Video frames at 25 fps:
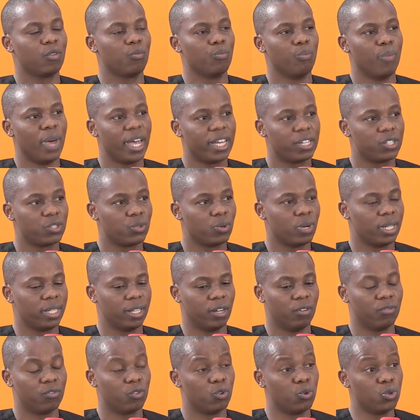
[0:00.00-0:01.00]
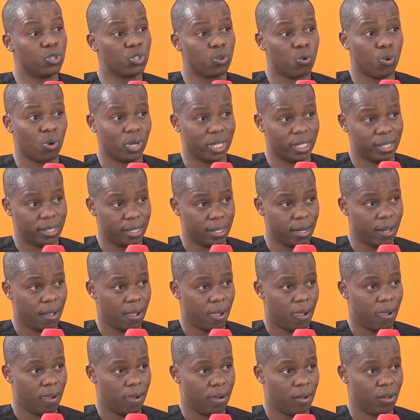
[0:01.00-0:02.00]
Make sure they're of good quality,
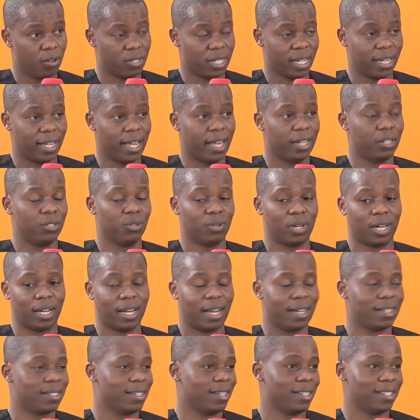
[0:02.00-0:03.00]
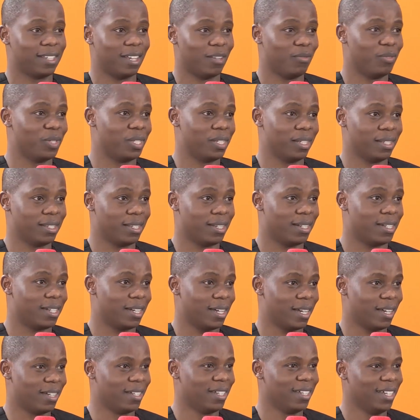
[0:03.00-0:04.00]
because again, you can access services that
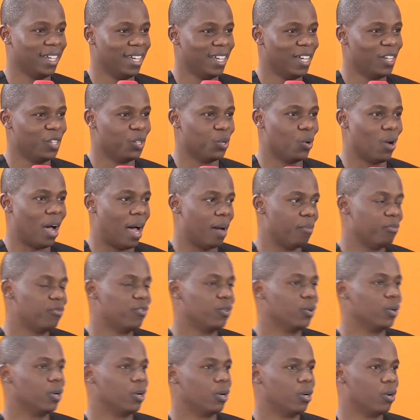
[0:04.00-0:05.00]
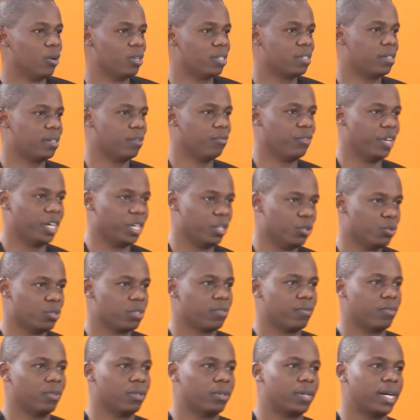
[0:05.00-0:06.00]
are, harmful or not very
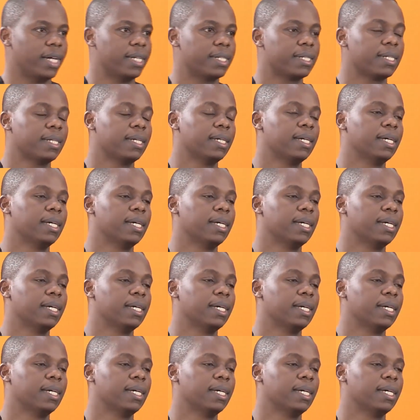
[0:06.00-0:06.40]
useful, right?